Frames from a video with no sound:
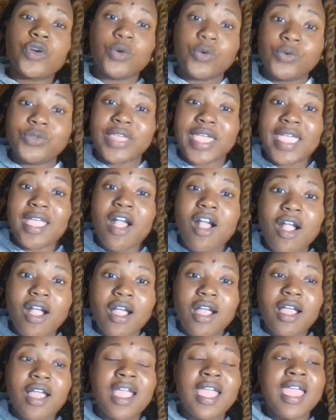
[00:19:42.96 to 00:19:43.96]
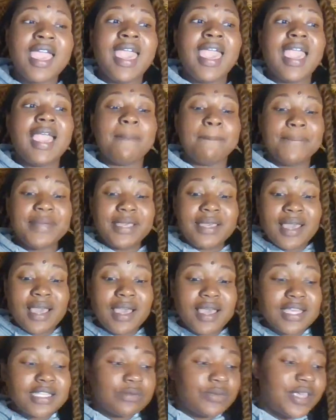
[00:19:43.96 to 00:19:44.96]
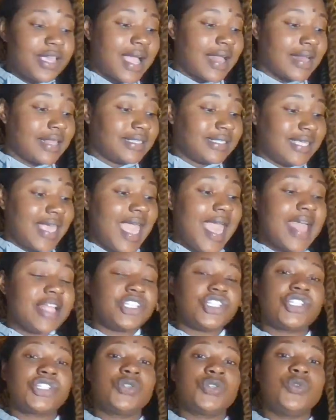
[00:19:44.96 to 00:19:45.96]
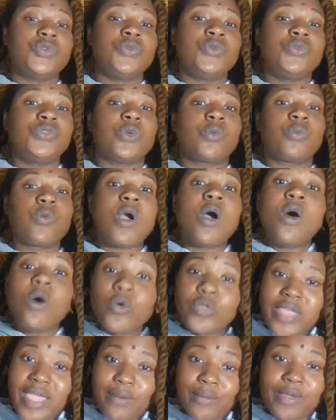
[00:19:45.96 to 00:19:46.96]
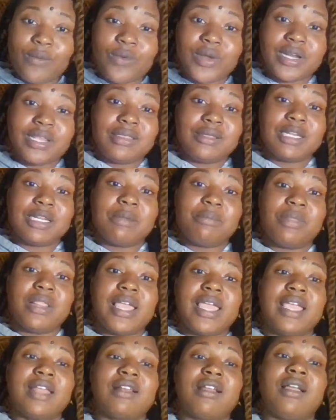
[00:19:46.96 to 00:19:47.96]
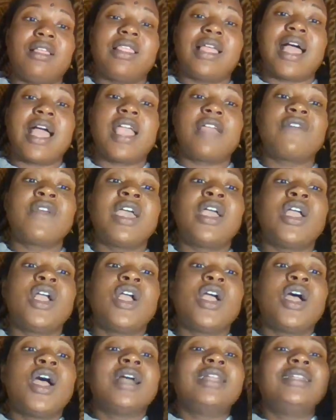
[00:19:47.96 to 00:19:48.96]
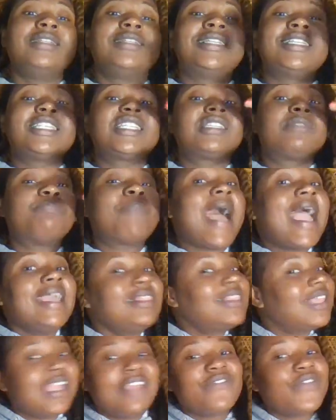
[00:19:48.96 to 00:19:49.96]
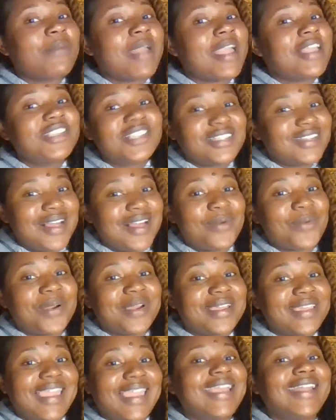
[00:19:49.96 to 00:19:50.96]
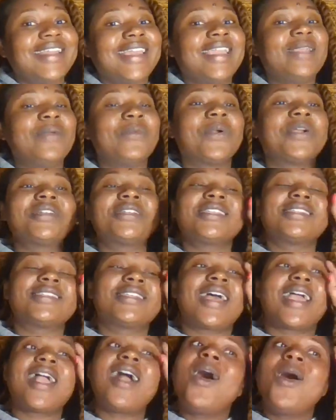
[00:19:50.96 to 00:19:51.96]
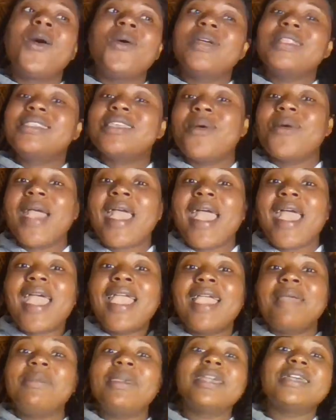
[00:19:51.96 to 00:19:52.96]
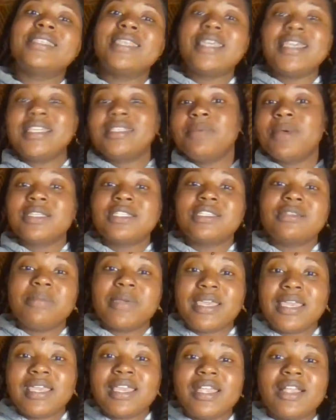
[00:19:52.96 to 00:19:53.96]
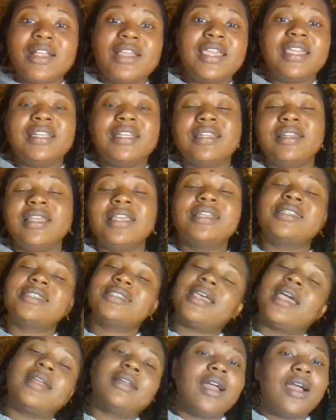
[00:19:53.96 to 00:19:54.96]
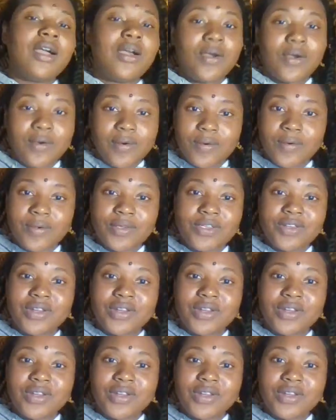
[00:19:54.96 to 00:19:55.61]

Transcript: who they are, and because we got attached to the role that we wanted them to play in our life, despite the information that we're getting, we're just like, oh, it's okay because he's supposed to be here. And it's like, no,